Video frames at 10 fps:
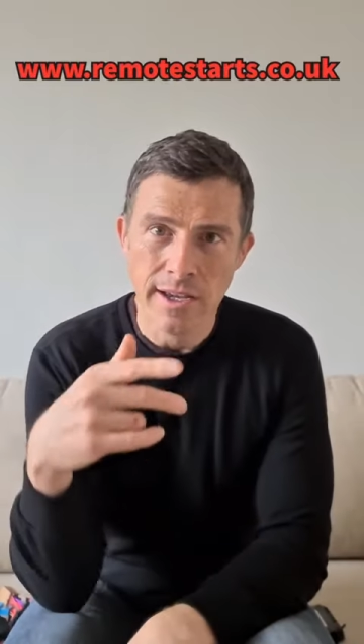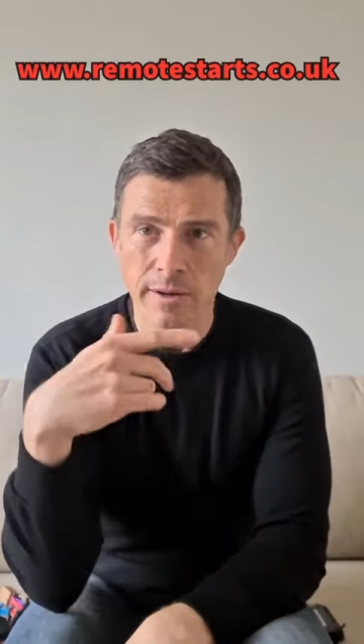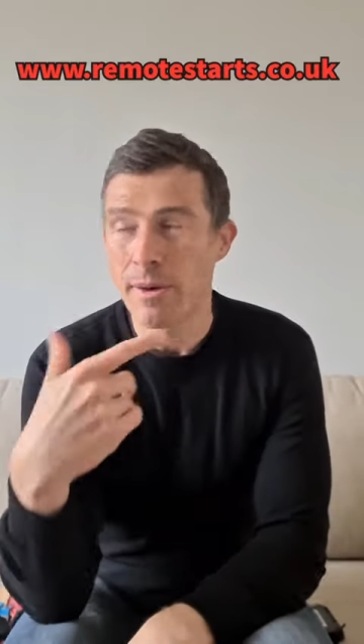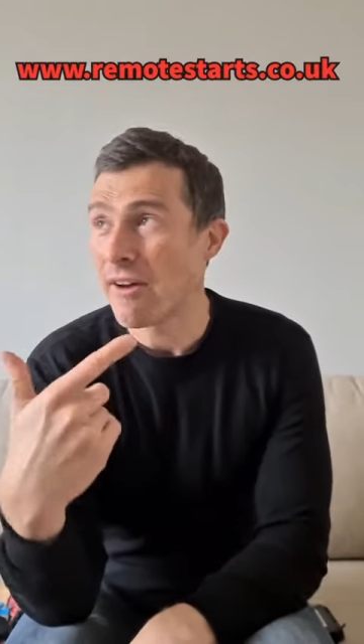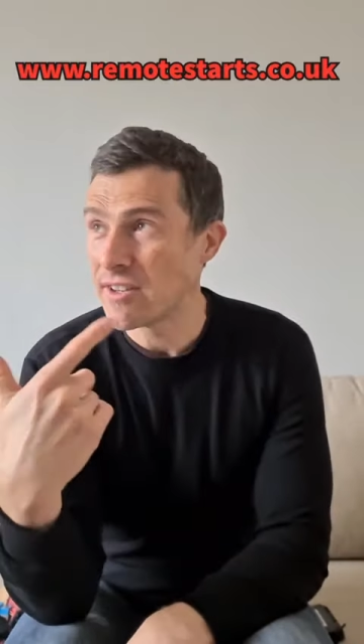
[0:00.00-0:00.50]

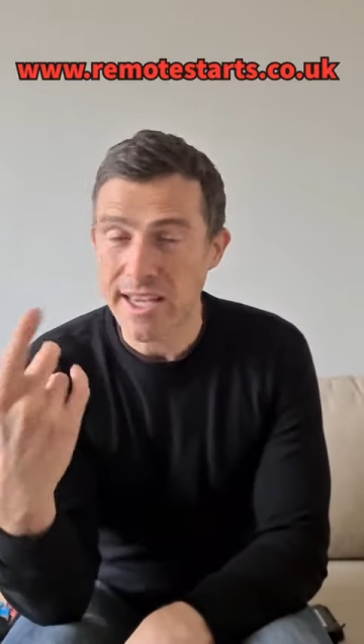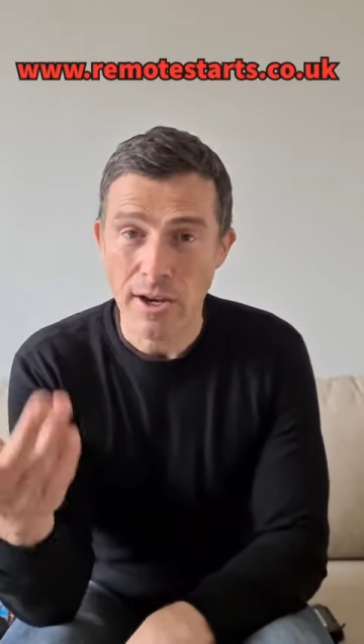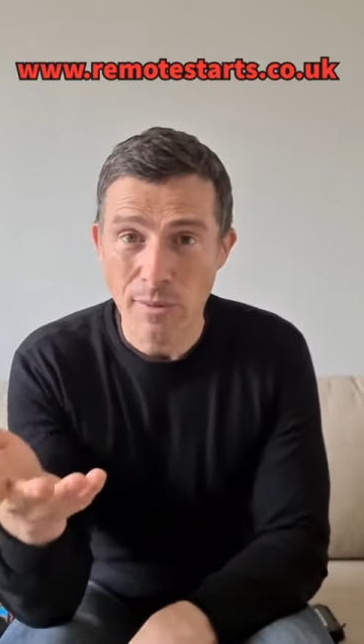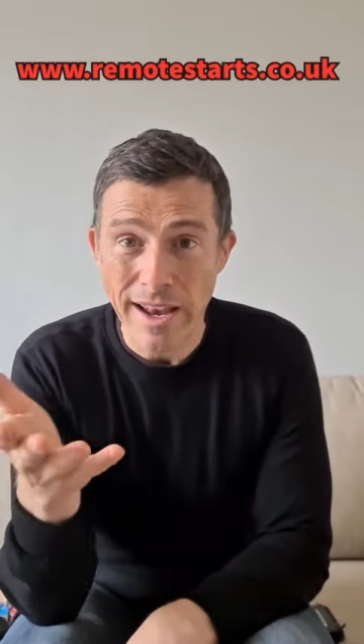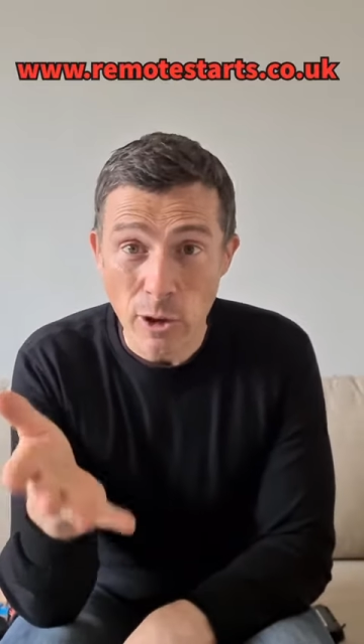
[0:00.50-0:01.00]
you're going to be having to
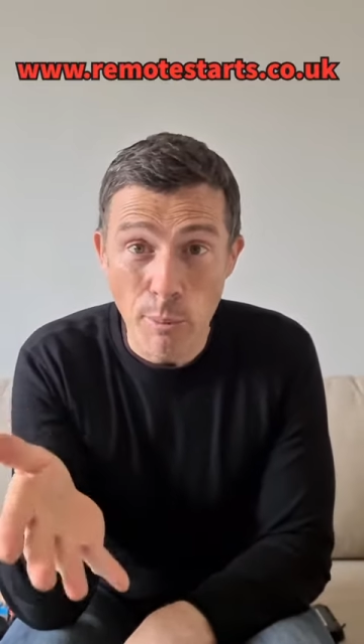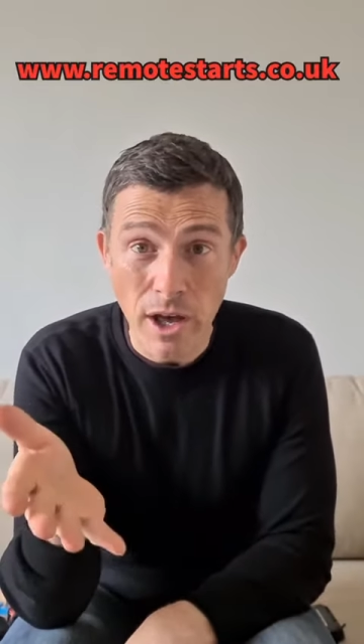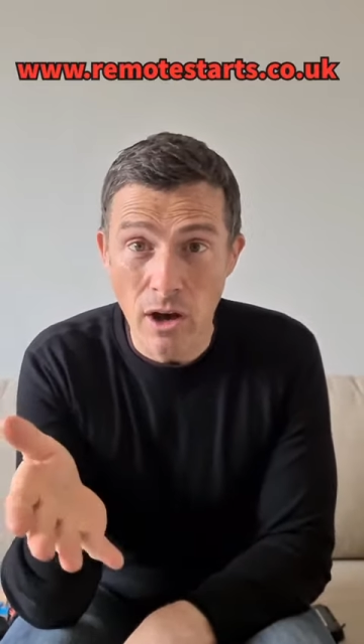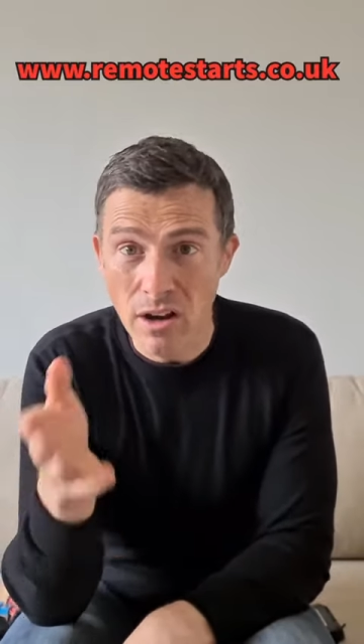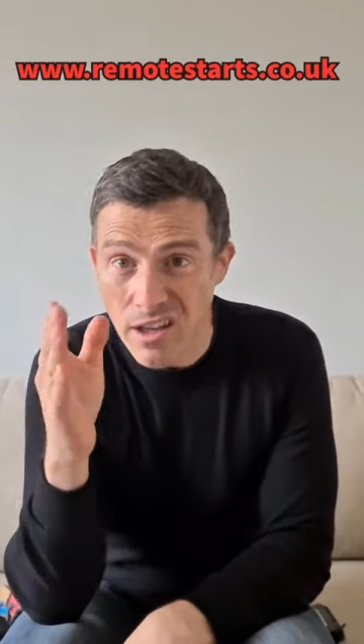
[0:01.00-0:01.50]
get up that little
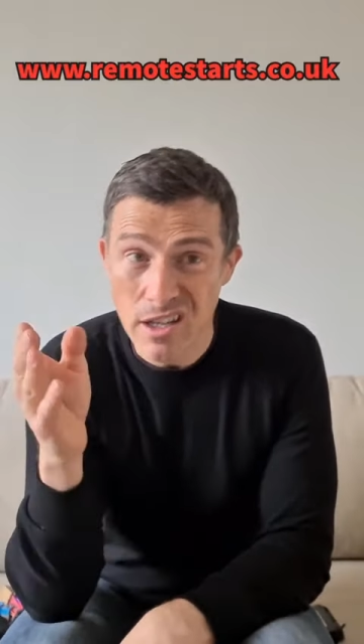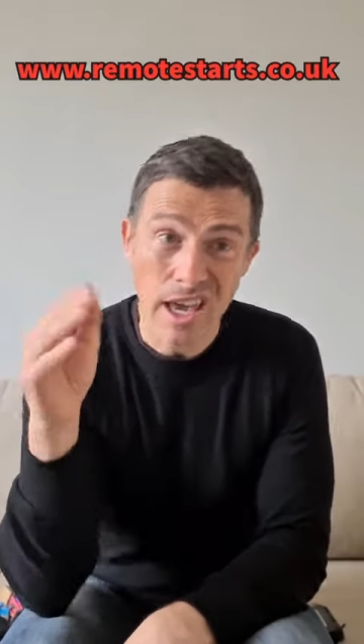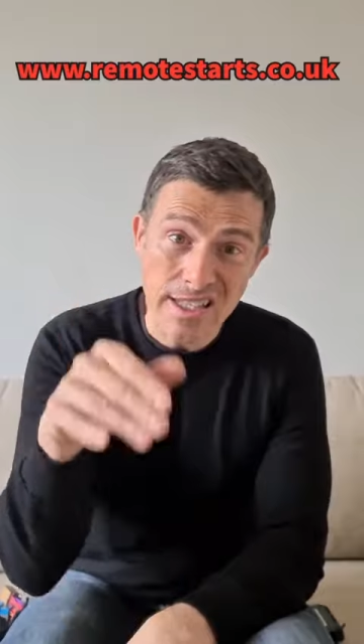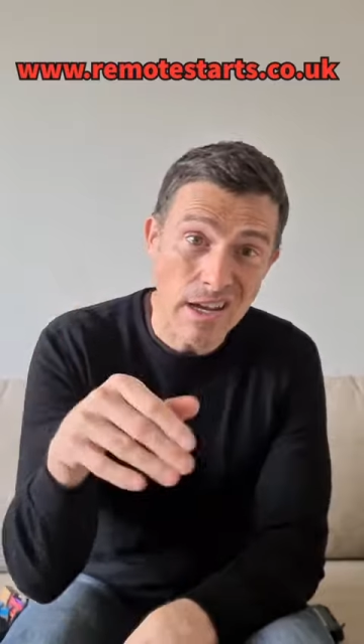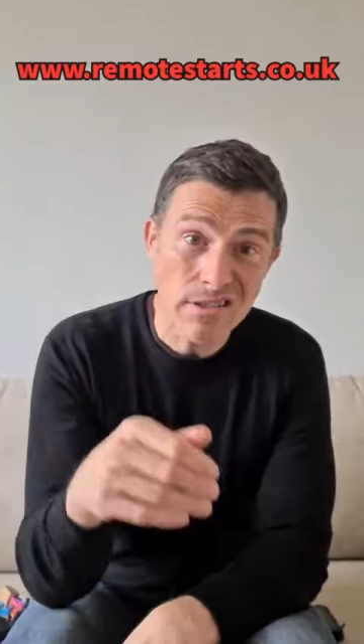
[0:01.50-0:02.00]
bit earlier,
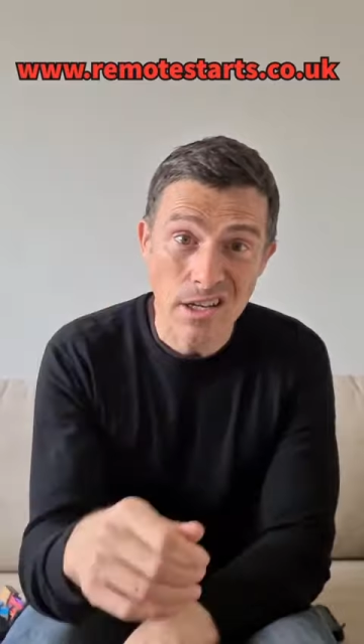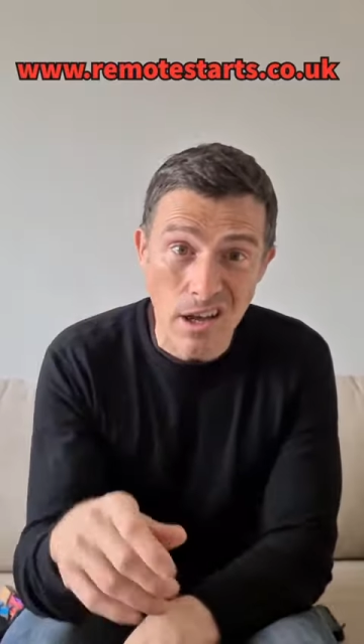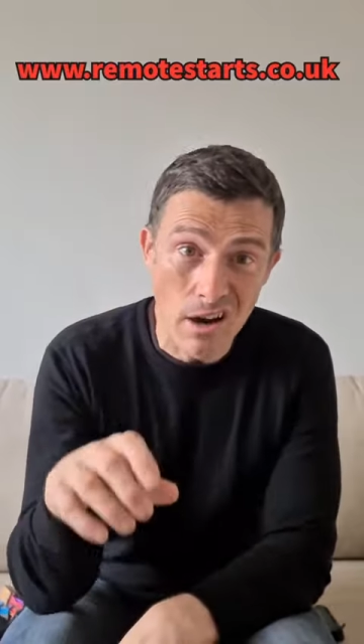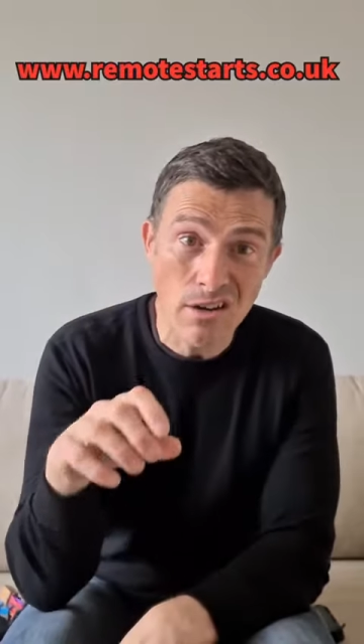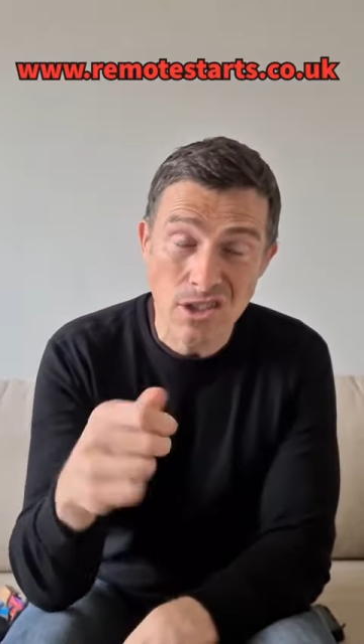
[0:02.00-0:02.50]
get down to your car,